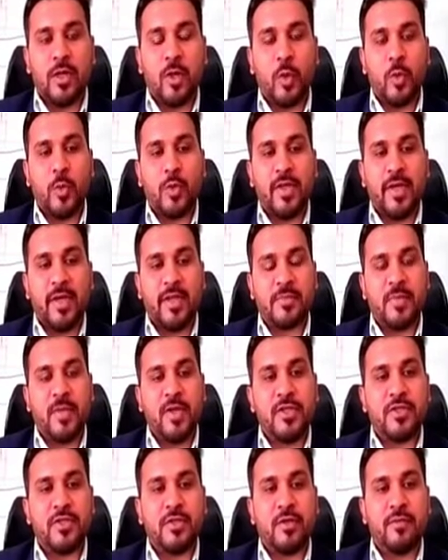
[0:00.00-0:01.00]
along with the
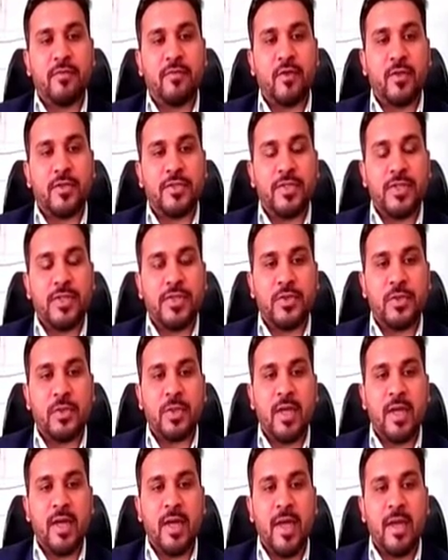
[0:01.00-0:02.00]
expansion of caustic
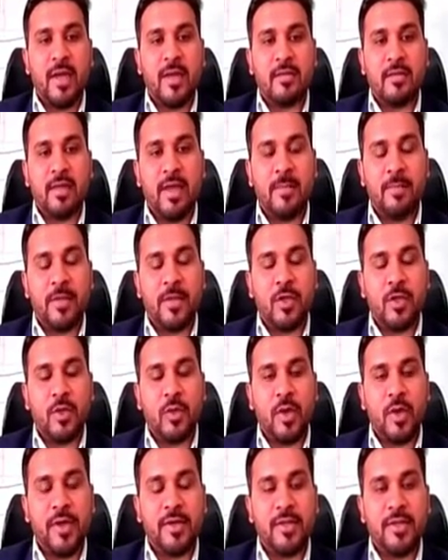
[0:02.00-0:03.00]
soda and
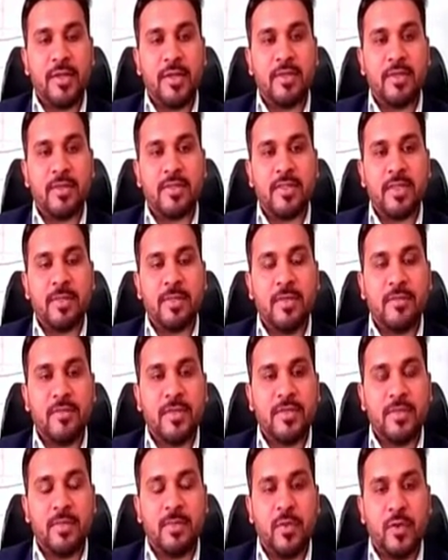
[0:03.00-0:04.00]
epichlorohydrin and the
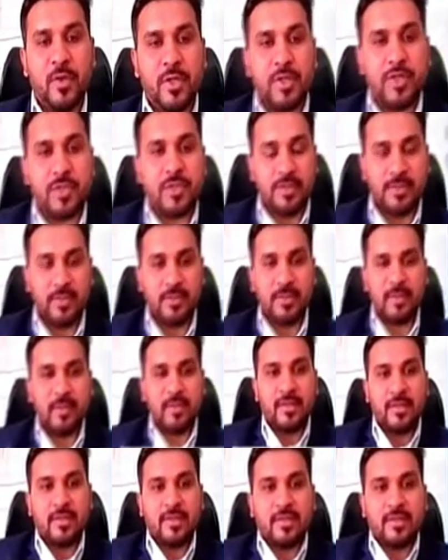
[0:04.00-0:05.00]
CPVC production
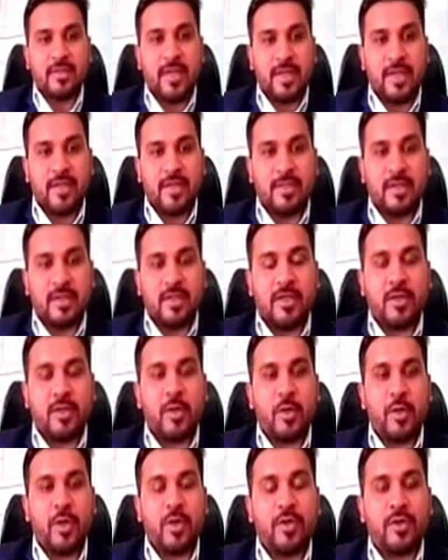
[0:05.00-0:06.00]
that is
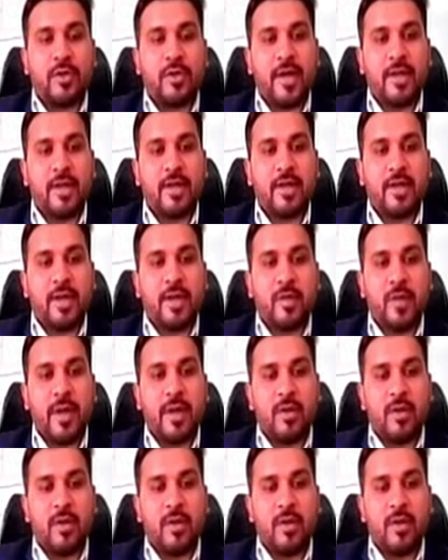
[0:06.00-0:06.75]
undergoing on right now.